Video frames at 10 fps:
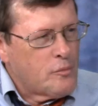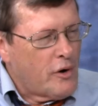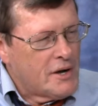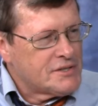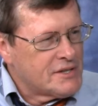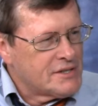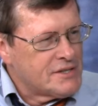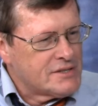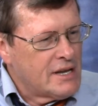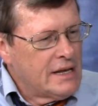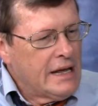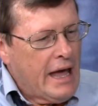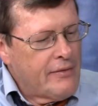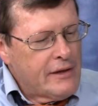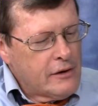process is,
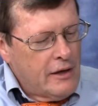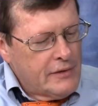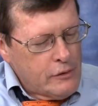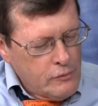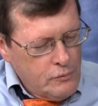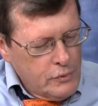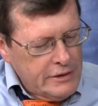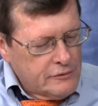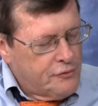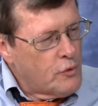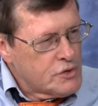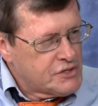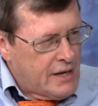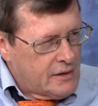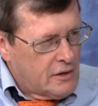and they and they're reinforced
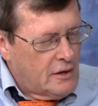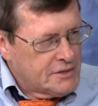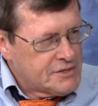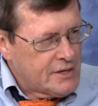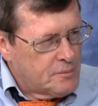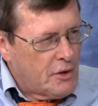that concept mm -hmm.